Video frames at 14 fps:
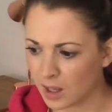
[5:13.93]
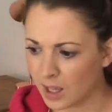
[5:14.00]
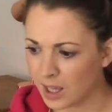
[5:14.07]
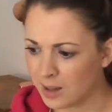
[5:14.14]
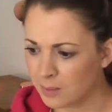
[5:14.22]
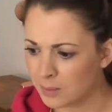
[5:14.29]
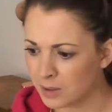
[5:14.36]

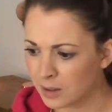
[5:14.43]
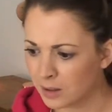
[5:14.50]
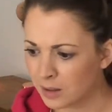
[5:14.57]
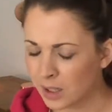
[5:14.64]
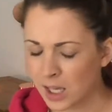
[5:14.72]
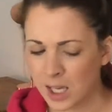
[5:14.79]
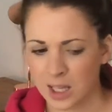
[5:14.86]
The
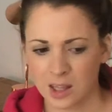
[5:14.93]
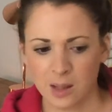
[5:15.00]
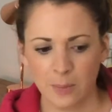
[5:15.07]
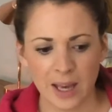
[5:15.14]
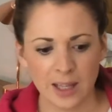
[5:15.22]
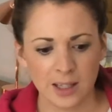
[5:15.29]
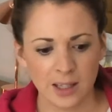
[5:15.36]

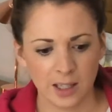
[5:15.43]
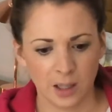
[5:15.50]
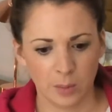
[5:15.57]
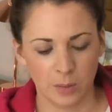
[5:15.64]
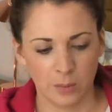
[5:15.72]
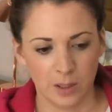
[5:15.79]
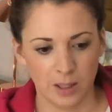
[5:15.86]
best thing
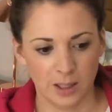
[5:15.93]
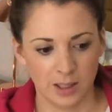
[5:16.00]
about being a